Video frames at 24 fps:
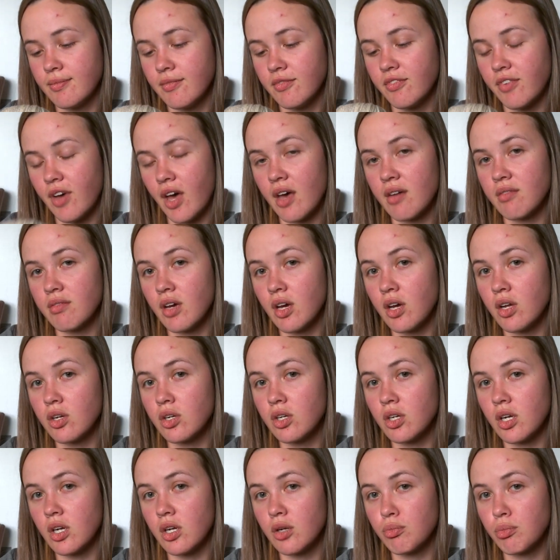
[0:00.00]

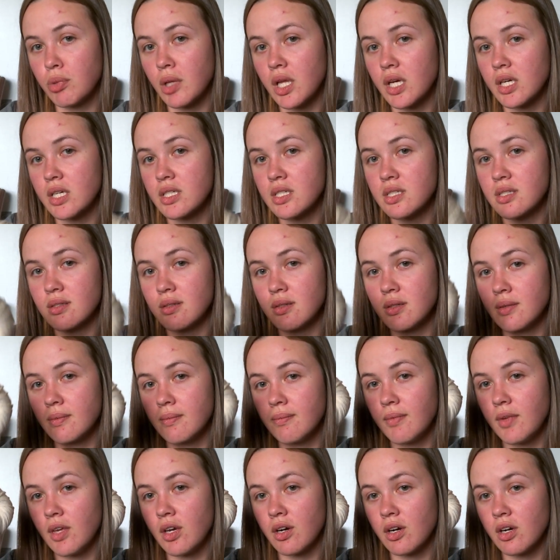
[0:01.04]
500 plus
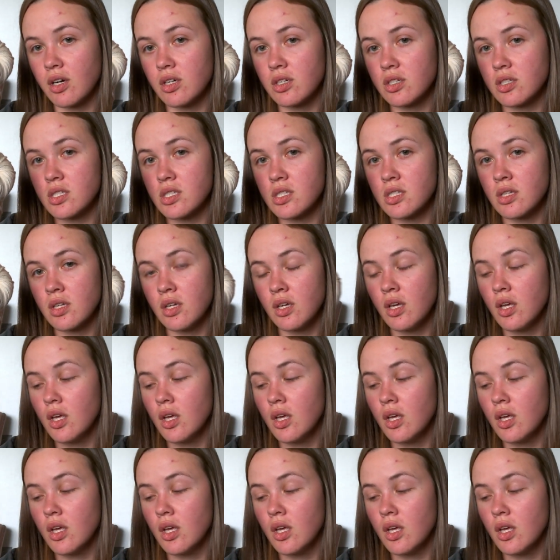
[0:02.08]
yards,